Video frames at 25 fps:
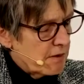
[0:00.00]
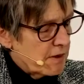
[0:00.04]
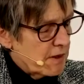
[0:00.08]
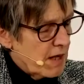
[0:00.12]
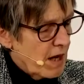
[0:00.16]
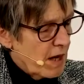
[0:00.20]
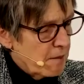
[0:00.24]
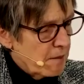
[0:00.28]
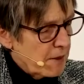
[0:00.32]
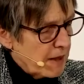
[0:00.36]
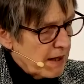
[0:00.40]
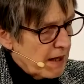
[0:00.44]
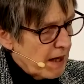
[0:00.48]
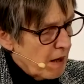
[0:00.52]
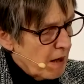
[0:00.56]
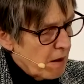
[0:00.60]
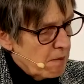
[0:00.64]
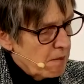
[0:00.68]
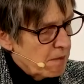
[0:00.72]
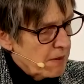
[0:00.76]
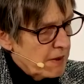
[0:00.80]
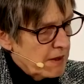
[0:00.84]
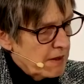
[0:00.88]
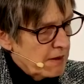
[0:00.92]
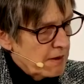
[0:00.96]
coming
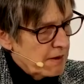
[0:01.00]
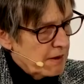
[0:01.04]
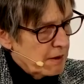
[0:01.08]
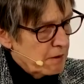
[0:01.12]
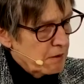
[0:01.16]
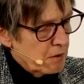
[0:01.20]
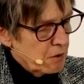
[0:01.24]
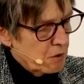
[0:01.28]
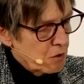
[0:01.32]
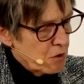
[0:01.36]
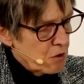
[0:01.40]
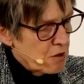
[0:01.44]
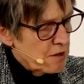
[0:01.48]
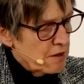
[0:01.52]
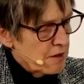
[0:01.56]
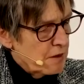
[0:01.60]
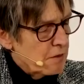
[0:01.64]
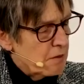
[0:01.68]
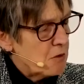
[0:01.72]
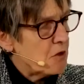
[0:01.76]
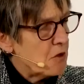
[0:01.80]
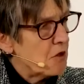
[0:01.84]
up in the Muslim